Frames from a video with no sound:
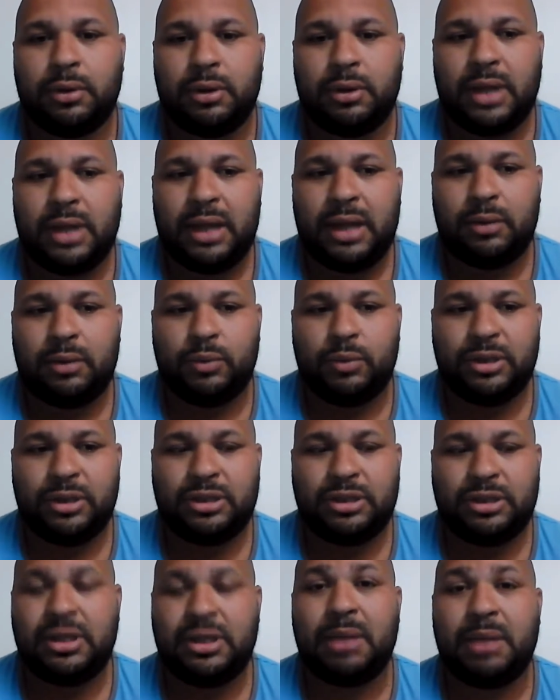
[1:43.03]
that
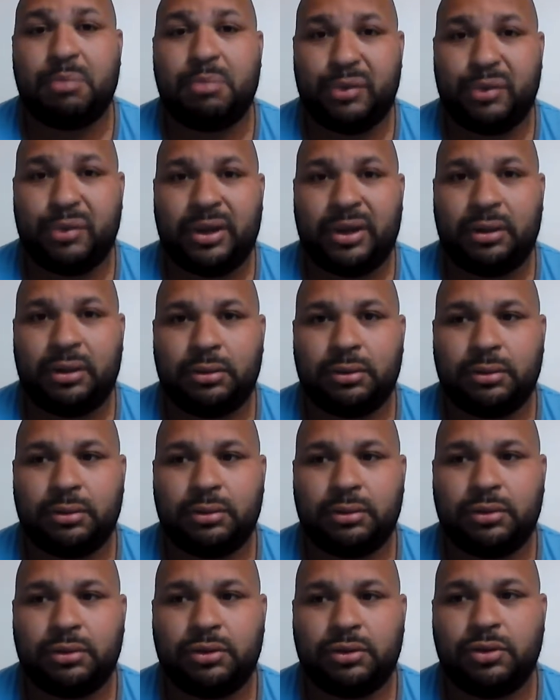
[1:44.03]
which they bring
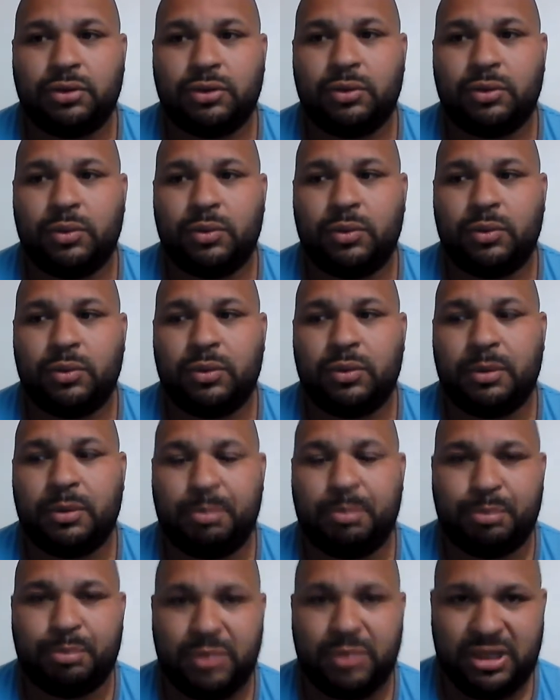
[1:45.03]
to
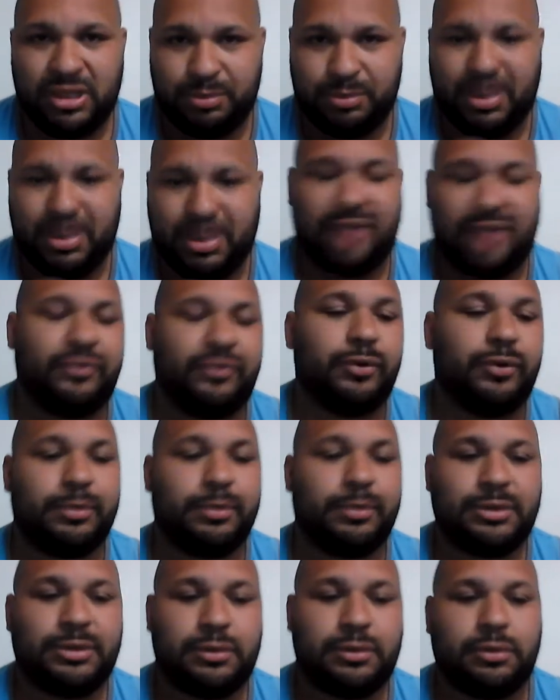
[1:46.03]
these
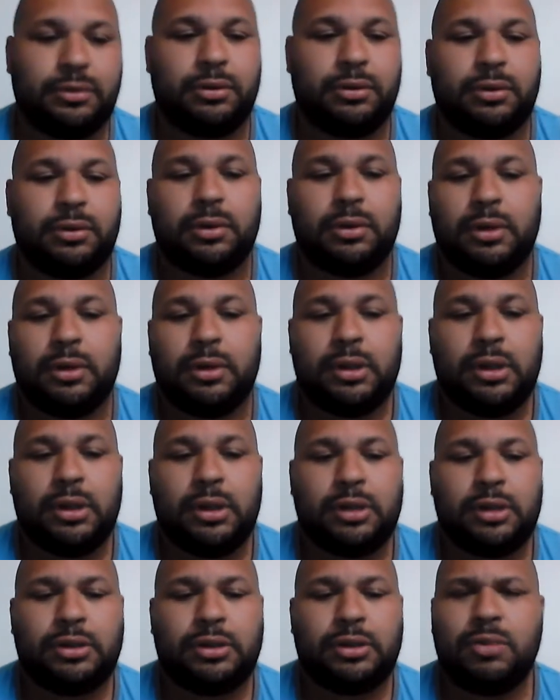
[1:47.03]
platforms.
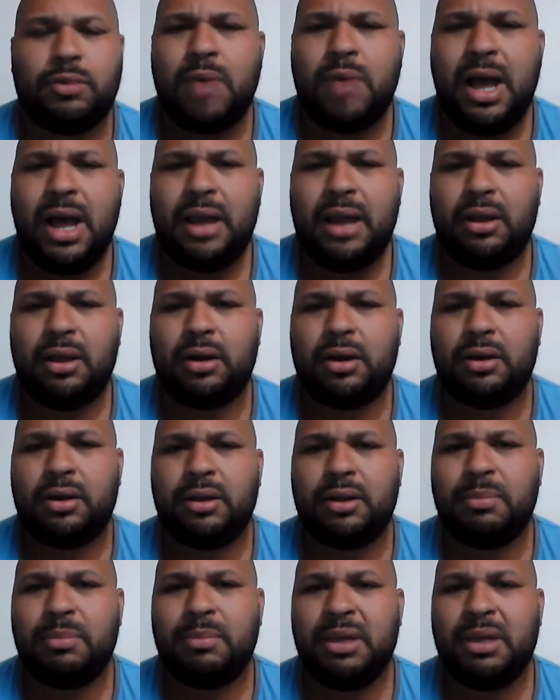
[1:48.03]
So why are
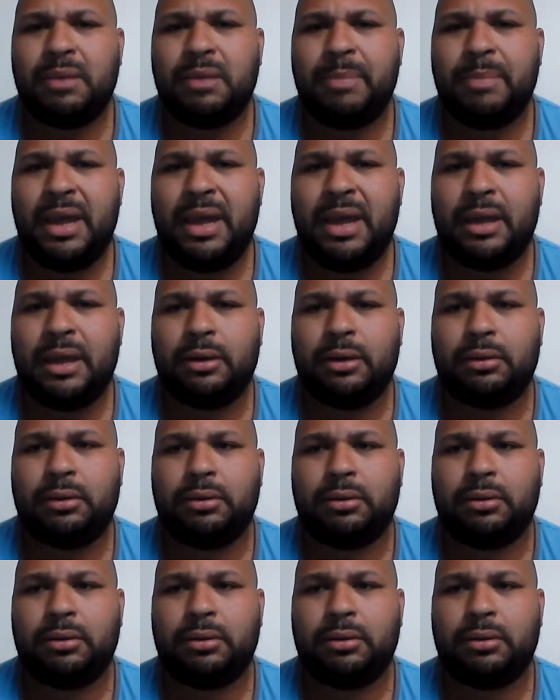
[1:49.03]
they being banned?